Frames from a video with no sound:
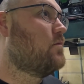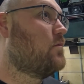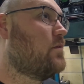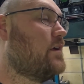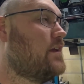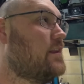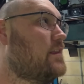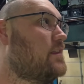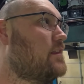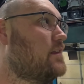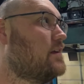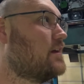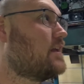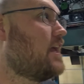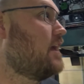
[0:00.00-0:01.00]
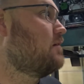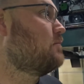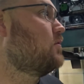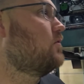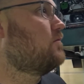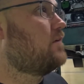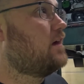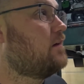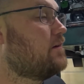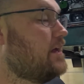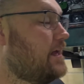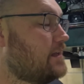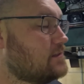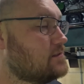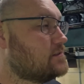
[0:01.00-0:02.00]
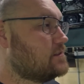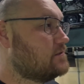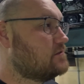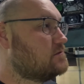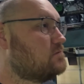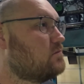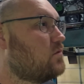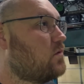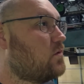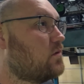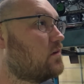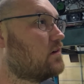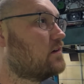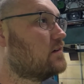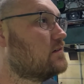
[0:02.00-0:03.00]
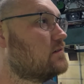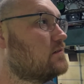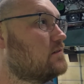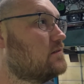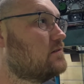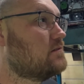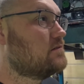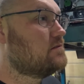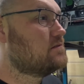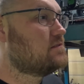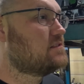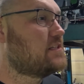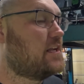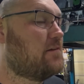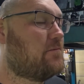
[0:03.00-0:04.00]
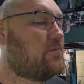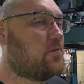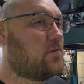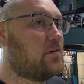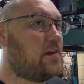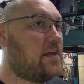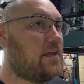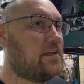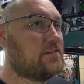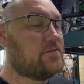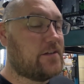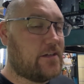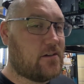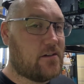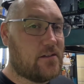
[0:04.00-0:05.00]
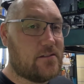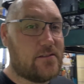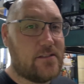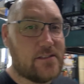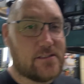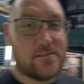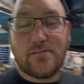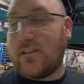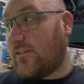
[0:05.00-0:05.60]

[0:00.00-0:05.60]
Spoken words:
with the cam profile we had, since it was more set up for a street car because